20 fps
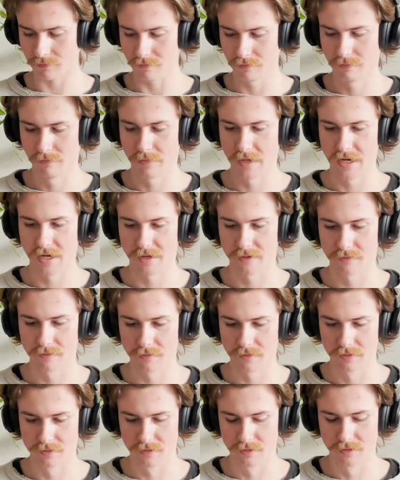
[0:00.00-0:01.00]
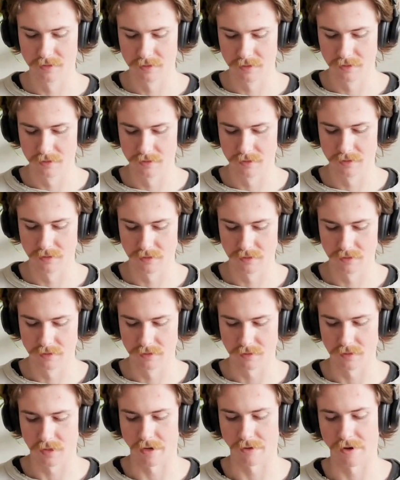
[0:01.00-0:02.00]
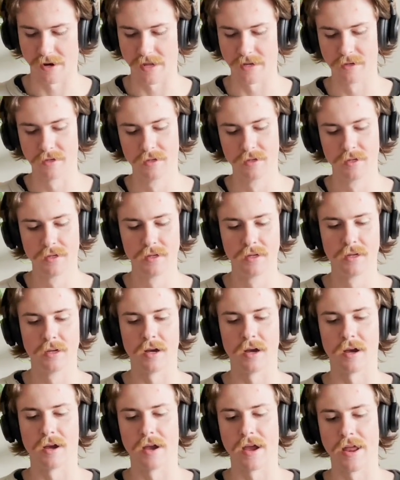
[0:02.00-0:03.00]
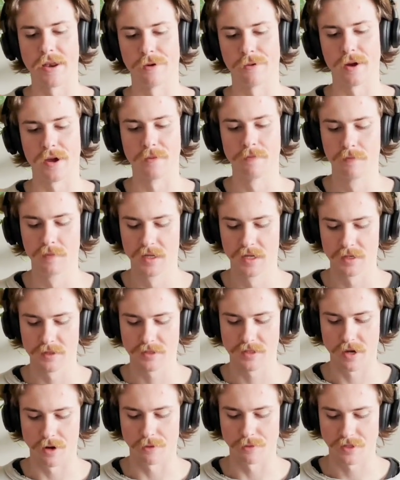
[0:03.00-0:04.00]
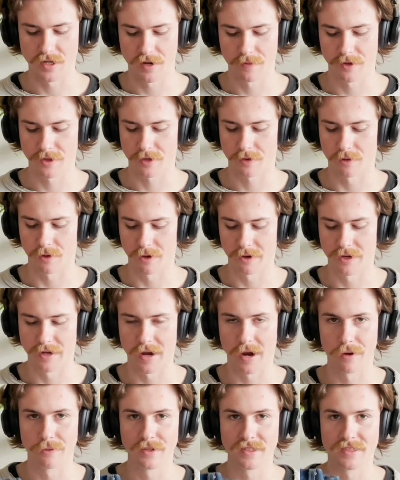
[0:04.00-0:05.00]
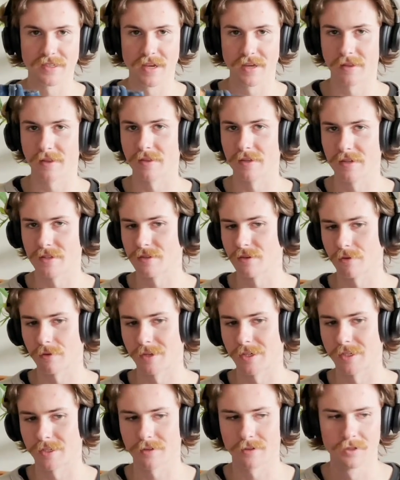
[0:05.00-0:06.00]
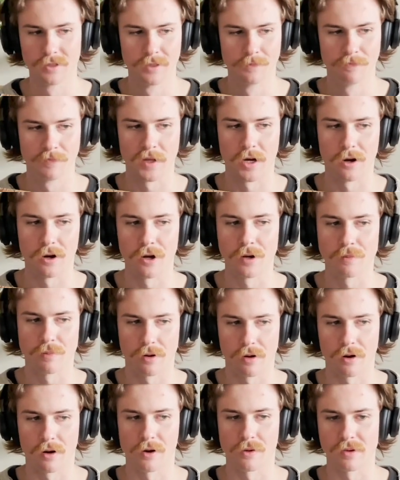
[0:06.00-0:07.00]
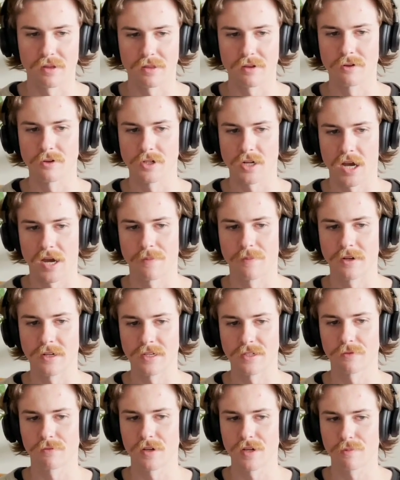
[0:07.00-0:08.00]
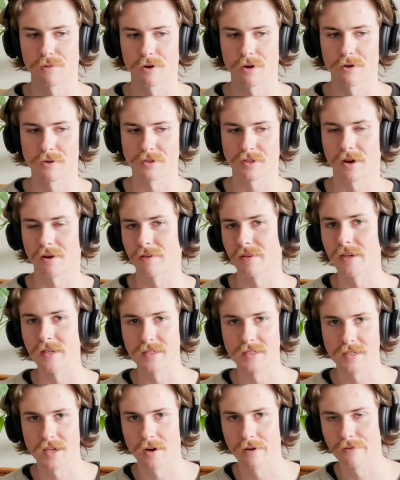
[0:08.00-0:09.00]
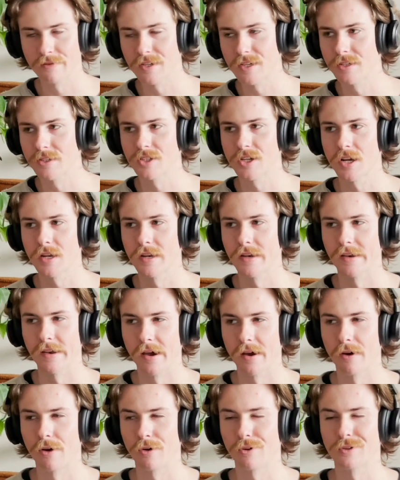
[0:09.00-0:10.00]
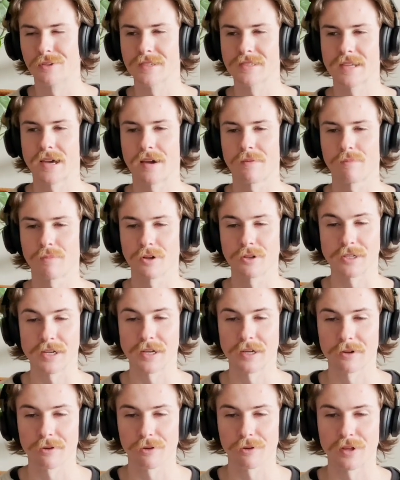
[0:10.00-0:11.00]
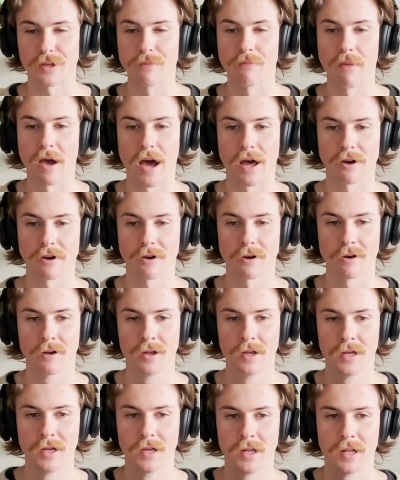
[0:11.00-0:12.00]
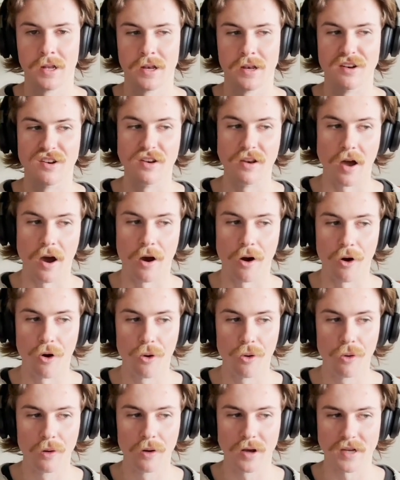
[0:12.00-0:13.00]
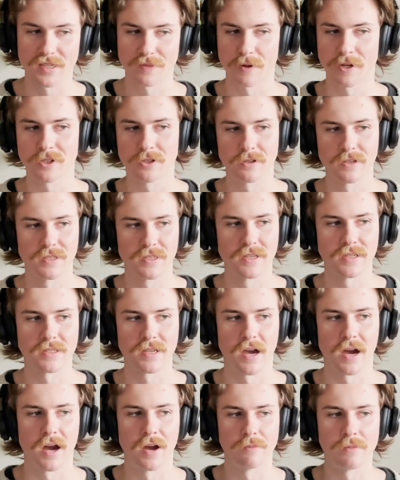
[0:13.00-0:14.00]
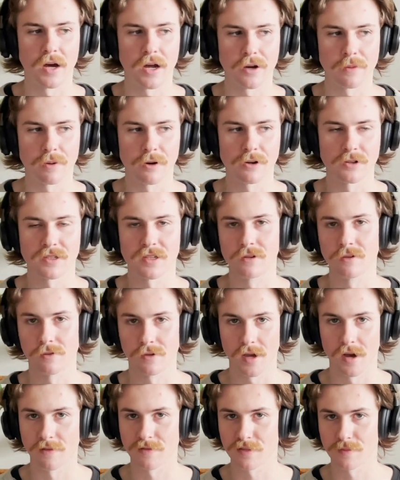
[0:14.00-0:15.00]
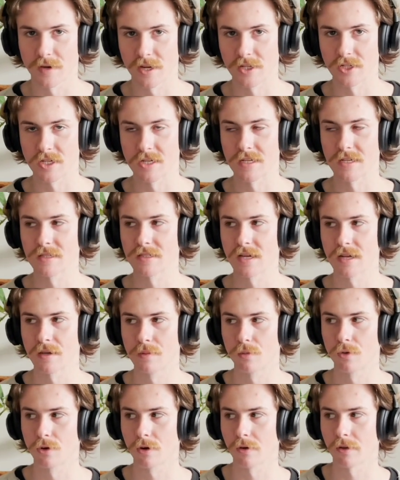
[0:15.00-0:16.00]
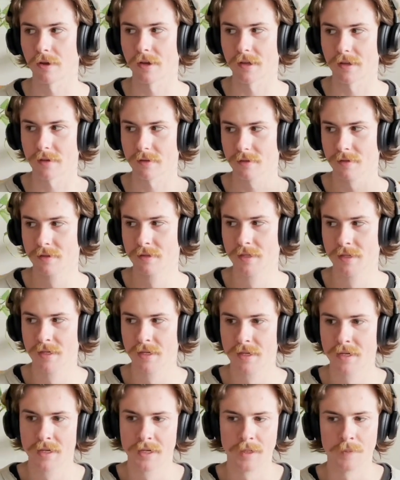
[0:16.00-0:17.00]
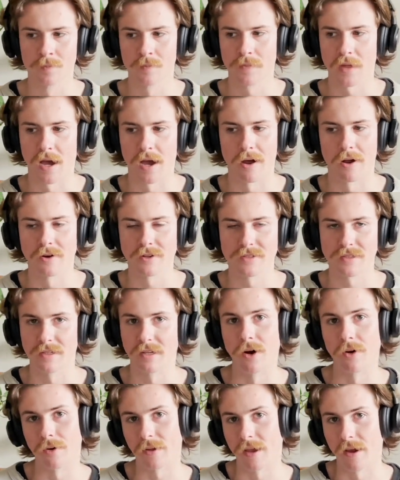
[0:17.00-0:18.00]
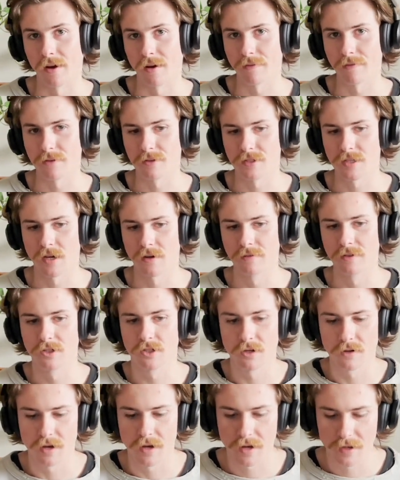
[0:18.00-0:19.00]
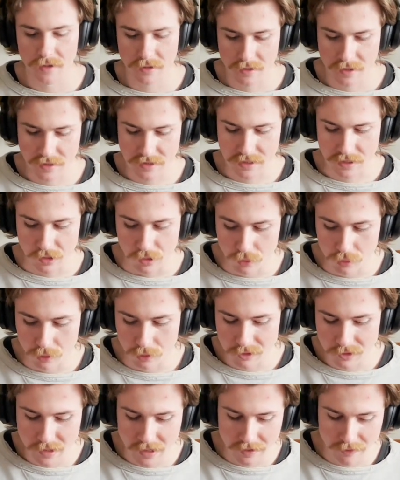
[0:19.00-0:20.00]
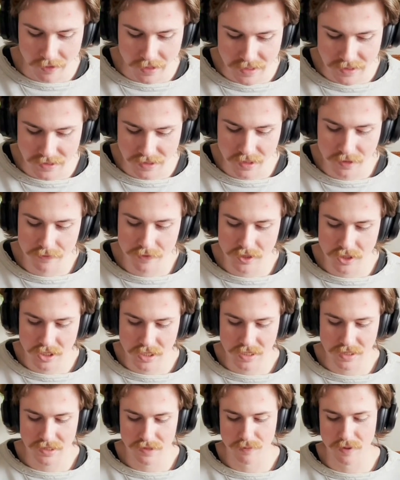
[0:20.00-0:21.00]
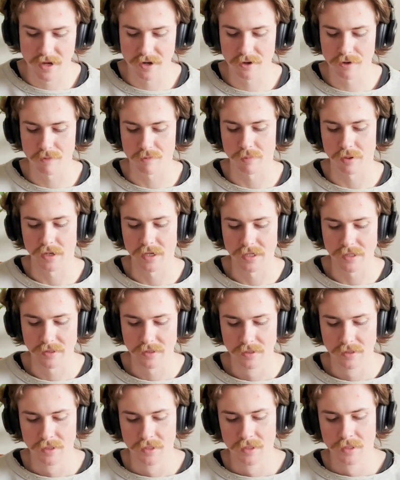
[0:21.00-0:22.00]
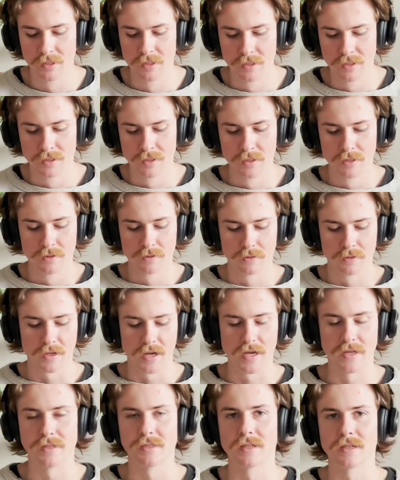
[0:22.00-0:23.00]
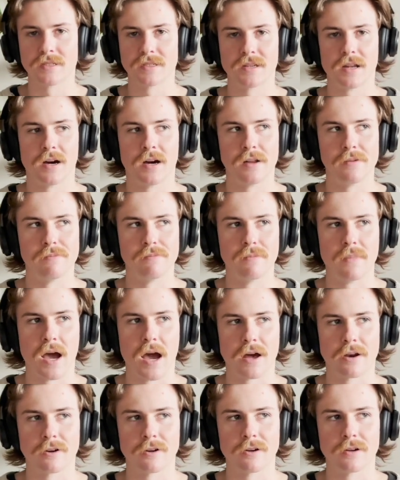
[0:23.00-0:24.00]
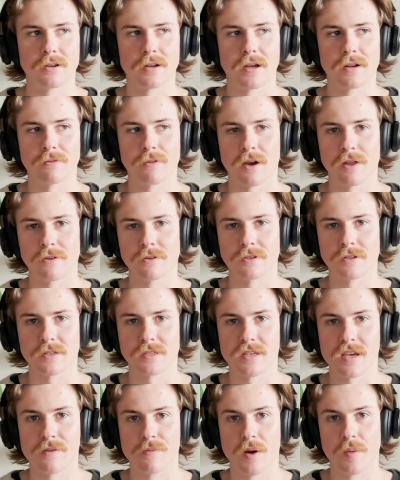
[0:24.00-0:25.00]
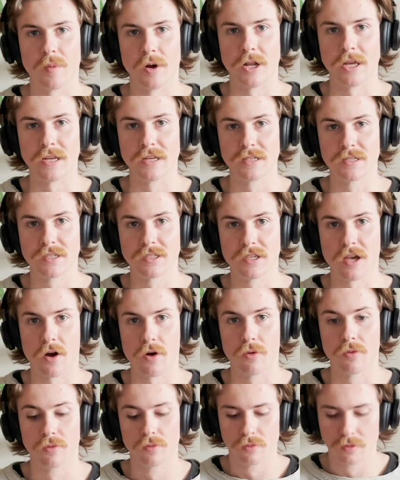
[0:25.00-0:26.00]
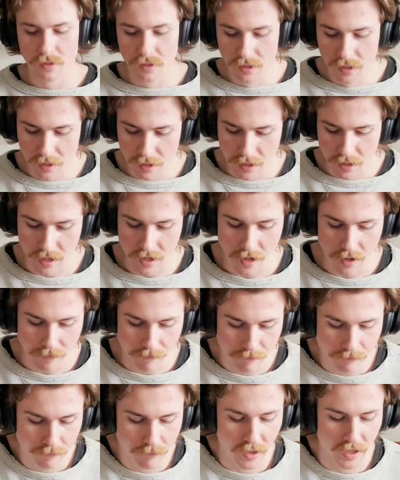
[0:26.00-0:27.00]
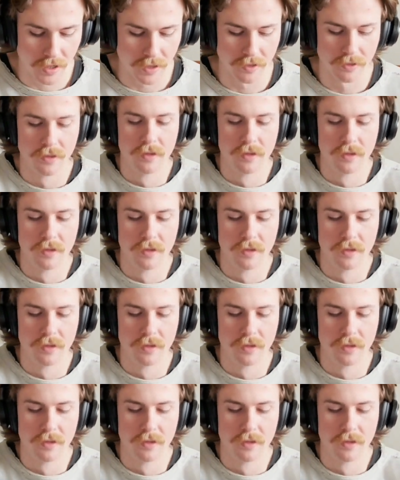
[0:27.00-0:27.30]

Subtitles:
Man. All right. Anyway, so talking about the quality, I would say that these are like on par with your Japanese repros. Are they selvage? No. Does that particularly matter? No, especially since I'm not a person who cuffs my jeans anymore. Like, I honestly don't care if they're selvage or not. It's cool. I like selvage jeans better, but it does not matter, and I'd rather just save my money. So, but